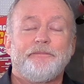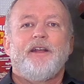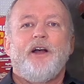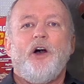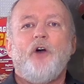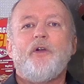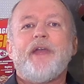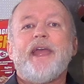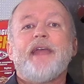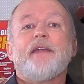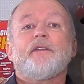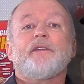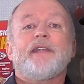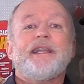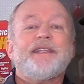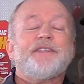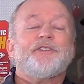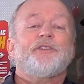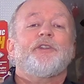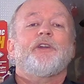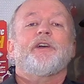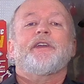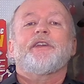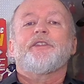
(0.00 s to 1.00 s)
Okay, let's
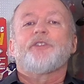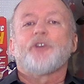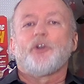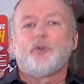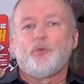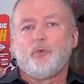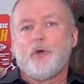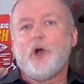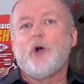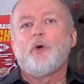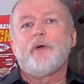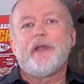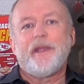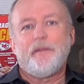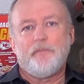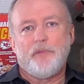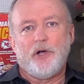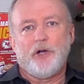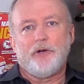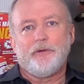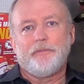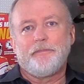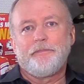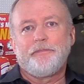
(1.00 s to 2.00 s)
look at the growing
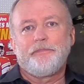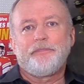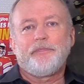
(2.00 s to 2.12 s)
bow.